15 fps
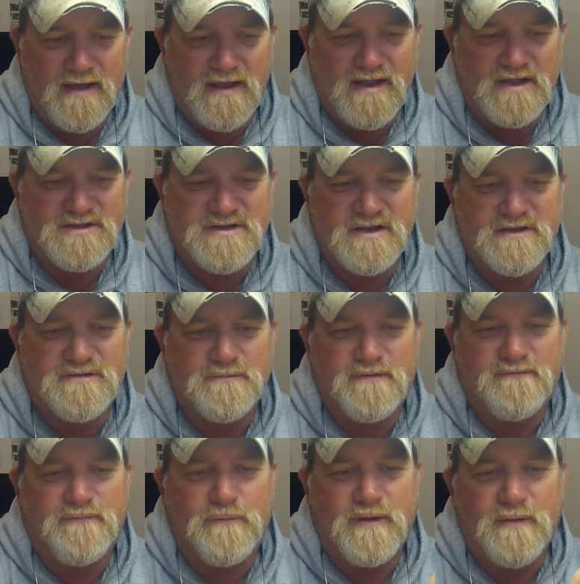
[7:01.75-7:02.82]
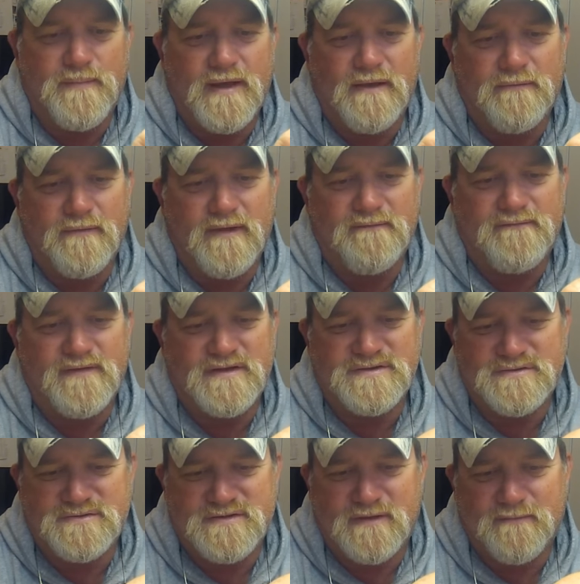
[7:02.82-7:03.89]
I hitch into a 40-pound
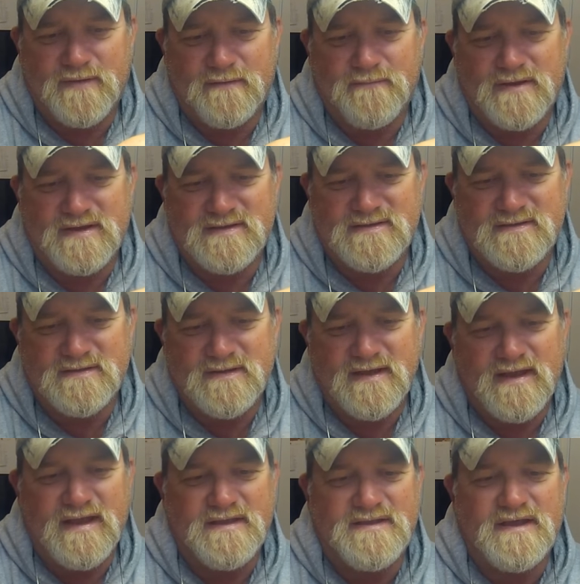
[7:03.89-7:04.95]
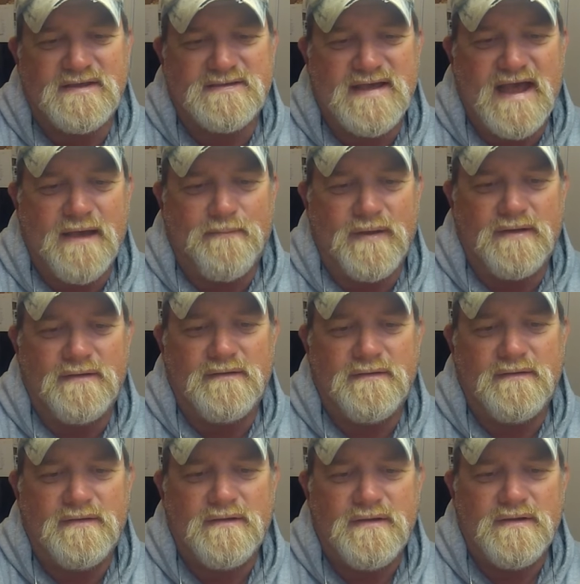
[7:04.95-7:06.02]
redfish or something, because it does happen.
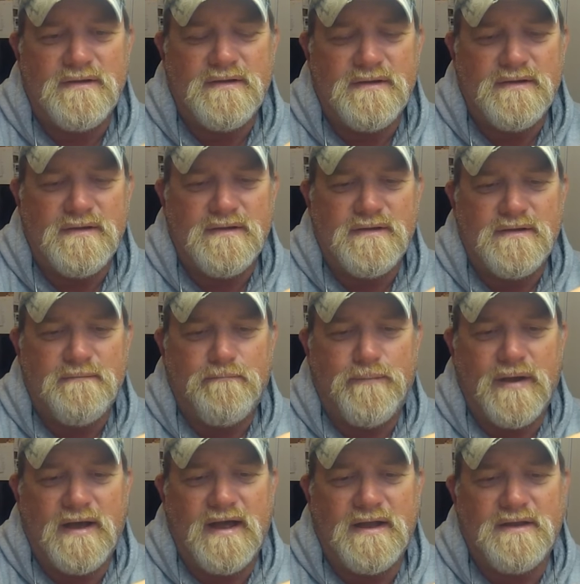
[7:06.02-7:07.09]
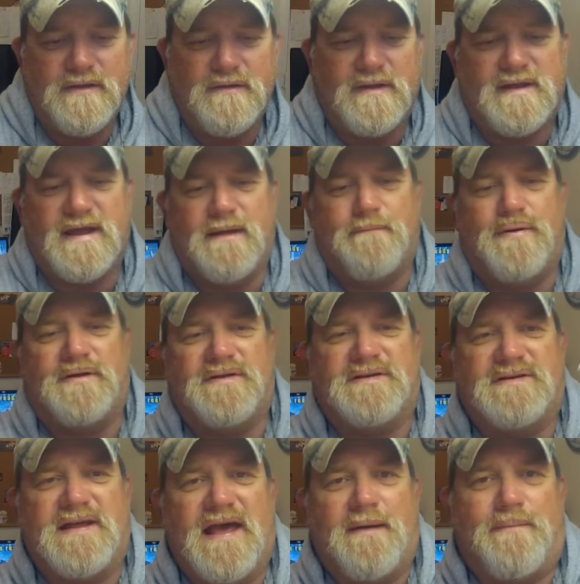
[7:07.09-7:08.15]
But you can put the
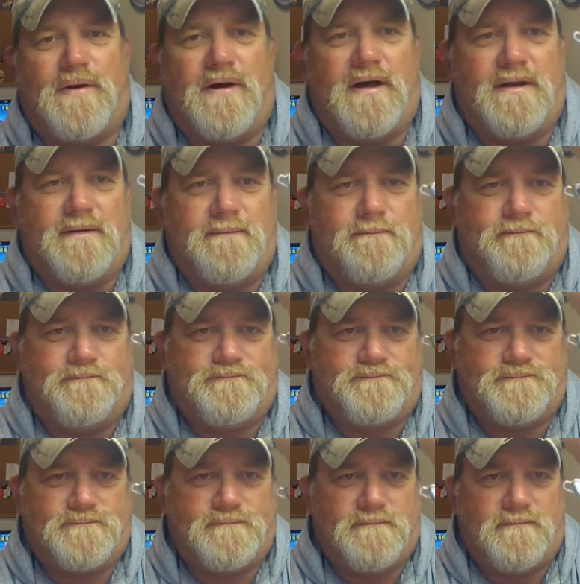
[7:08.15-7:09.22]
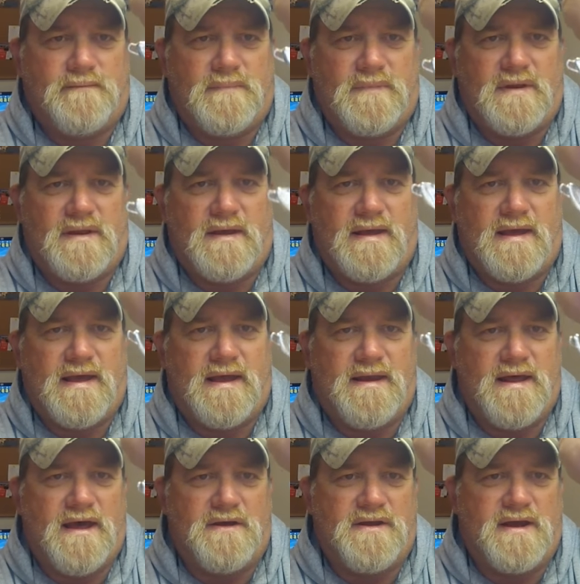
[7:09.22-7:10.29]
snap on, and
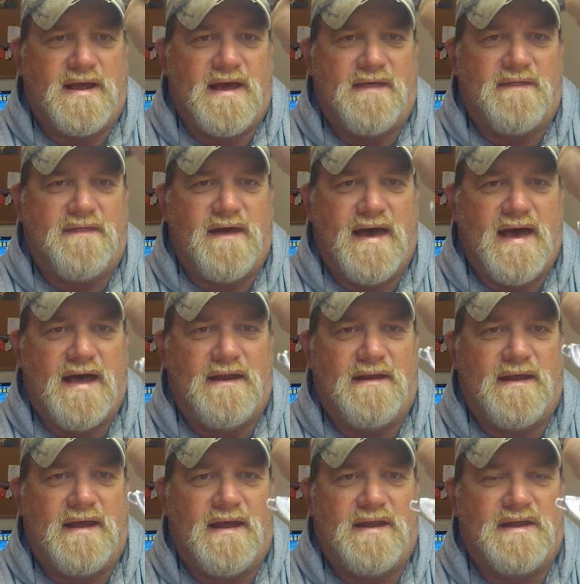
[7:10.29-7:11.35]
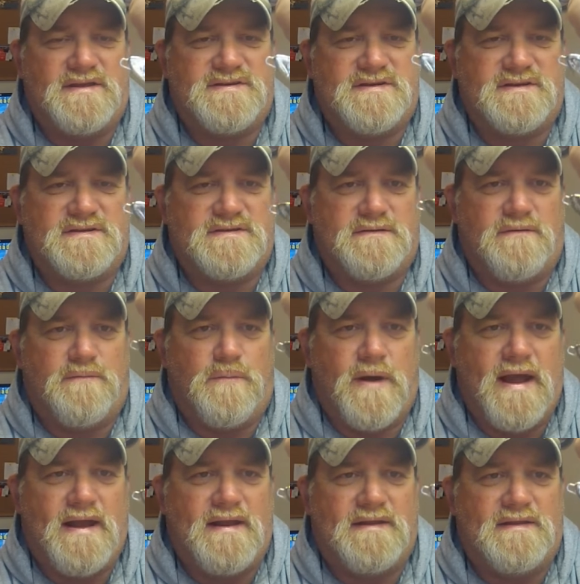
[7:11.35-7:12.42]
now you got that. And it's
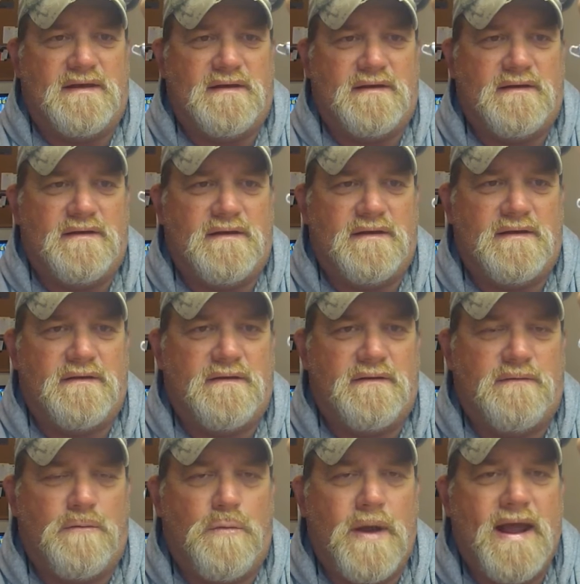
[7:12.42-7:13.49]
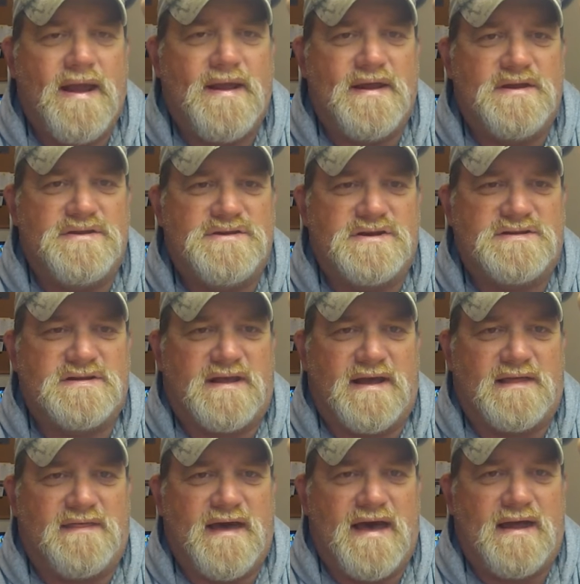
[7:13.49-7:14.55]
weighted just
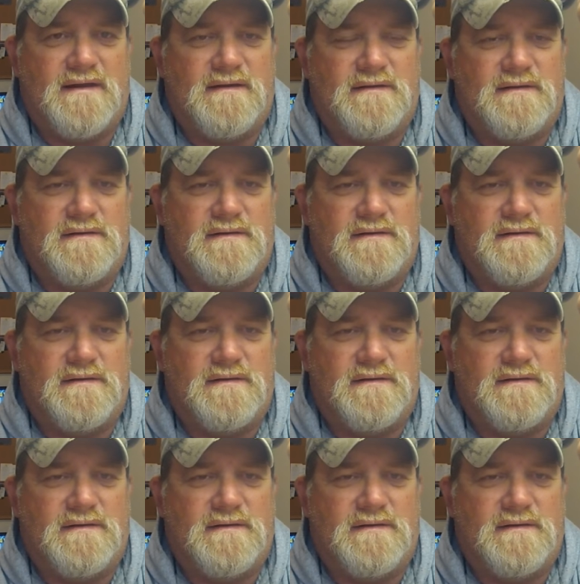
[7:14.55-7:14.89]
like that.